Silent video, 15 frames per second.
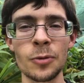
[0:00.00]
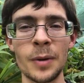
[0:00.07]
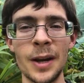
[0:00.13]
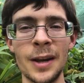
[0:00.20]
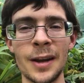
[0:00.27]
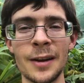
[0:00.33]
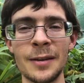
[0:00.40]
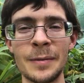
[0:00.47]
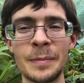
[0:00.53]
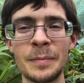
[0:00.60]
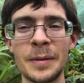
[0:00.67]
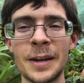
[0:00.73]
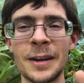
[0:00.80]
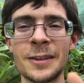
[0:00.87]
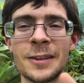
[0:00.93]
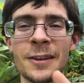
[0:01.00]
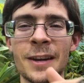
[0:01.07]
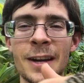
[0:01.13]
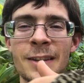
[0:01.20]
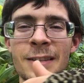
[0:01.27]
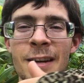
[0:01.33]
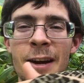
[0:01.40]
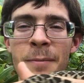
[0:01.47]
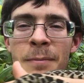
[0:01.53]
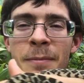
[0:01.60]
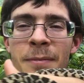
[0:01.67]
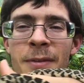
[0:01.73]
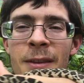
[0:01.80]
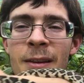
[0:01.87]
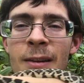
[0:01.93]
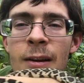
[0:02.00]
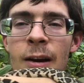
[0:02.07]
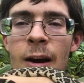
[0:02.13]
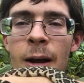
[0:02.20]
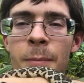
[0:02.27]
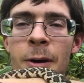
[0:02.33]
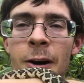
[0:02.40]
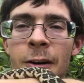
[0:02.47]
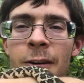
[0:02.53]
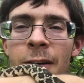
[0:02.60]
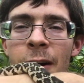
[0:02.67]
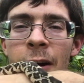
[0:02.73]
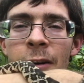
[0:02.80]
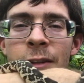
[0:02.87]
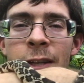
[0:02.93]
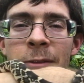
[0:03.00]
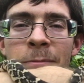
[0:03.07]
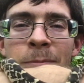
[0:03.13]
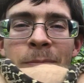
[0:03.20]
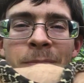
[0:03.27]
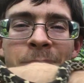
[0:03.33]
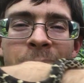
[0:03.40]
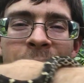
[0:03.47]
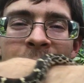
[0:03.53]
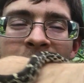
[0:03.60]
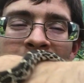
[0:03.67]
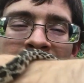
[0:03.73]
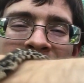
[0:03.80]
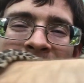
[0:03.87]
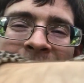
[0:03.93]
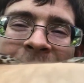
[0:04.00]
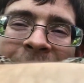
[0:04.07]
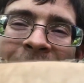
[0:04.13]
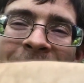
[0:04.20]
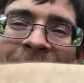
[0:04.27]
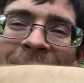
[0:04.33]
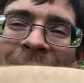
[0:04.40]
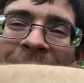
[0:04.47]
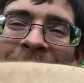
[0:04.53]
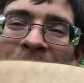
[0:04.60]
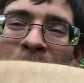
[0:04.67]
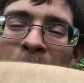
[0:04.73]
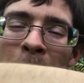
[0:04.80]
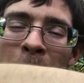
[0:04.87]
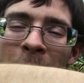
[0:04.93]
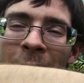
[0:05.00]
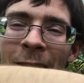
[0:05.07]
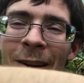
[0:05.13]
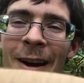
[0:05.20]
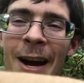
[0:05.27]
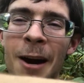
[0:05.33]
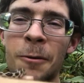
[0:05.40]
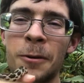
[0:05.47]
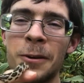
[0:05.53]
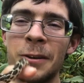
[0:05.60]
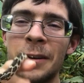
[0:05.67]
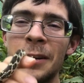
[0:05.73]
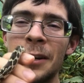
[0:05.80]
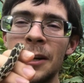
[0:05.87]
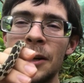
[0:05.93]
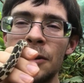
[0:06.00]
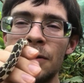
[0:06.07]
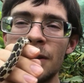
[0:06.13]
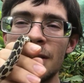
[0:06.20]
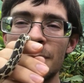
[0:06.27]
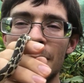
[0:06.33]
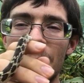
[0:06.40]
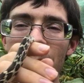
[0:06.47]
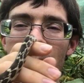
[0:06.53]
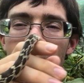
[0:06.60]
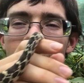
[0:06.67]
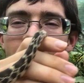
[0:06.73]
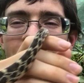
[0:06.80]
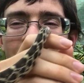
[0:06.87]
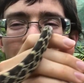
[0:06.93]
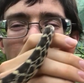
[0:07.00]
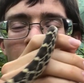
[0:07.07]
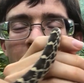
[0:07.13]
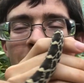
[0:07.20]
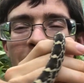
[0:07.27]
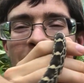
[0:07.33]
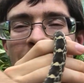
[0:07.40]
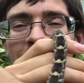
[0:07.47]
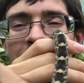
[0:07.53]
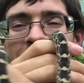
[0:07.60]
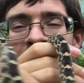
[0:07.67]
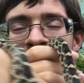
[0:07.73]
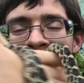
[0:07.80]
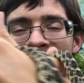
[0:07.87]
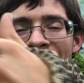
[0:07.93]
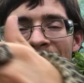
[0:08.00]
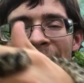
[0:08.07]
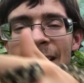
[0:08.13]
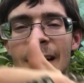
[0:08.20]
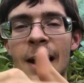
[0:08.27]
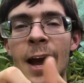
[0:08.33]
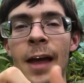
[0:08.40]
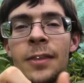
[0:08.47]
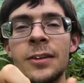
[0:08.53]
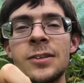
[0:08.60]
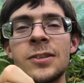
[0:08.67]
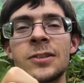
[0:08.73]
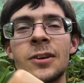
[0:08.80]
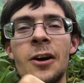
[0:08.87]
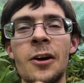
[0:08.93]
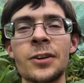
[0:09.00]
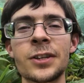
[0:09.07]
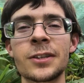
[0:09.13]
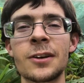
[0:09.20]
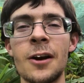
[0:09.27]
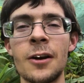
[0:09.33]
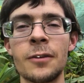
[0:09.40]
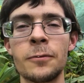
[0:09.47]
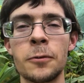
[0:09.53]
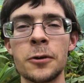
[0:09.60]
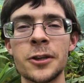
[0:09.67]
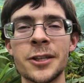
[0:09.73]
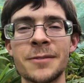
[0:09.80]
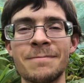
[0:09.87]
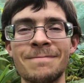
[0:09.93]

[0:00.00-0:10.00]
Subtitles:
media. But until next time, I'm Hawken Carlton. This is Nimona, our newest member of the family. And this is Carlton Carnivores.